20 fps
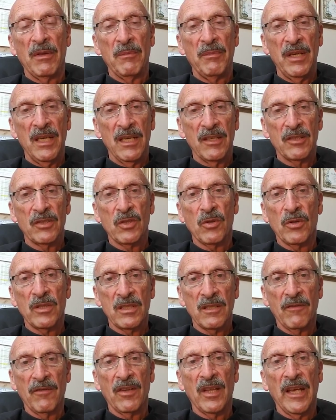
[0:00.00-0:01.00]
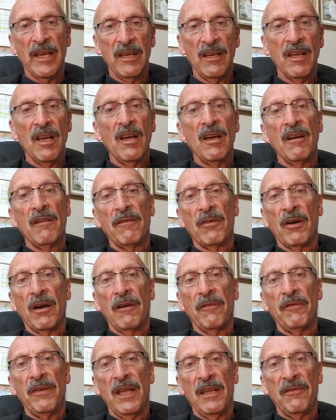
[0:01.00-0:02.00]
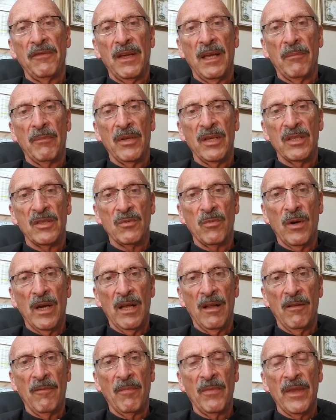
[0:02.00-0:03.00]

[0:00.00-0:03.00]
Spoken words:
being a source of light for our faith family as well.